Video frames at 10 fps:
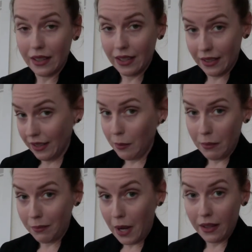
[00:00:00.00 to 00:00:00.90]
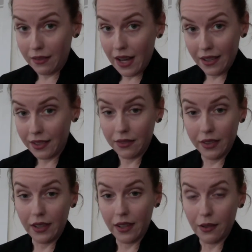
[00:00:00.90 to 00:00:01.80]
In my last
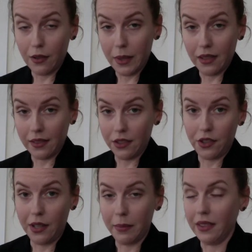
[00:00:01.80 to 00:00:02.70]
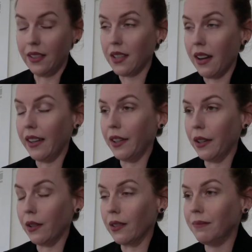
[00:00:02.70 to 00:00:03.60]
video about the sheep and the
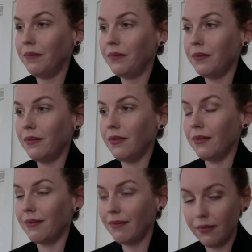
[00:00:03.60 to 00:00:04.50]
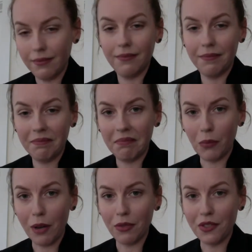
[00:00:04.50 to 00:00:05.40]
tiger,
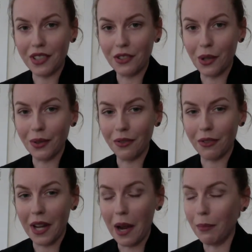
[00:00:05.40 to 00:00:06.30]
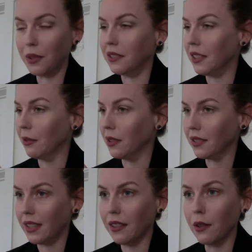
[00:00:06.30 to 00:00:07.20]
referencing Joseph Campbell. He wrote
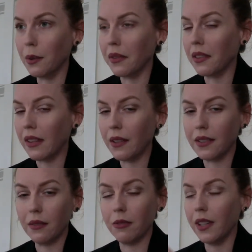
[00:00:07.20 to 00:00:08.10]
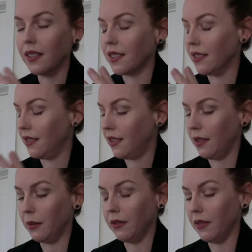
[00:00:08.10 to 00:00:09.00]
The Hero with a Thousand Faces. He
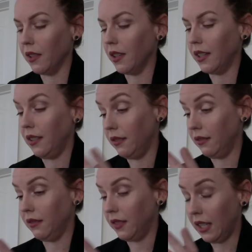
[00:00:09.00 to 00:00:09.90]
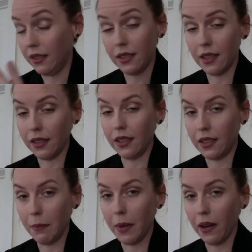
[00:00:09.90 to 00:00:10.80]
was very he studied
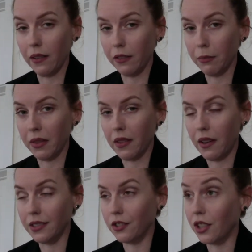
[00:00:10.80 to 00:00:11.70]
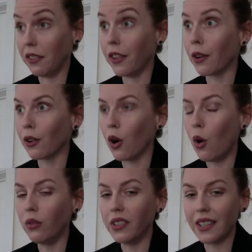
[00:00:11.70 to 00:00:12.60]
comparative mythology. There are
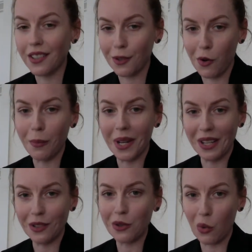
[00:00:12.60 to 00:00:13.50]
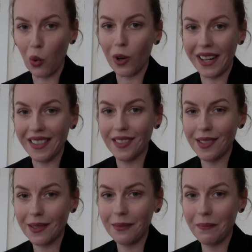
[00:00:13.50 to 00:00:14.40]
only so many stories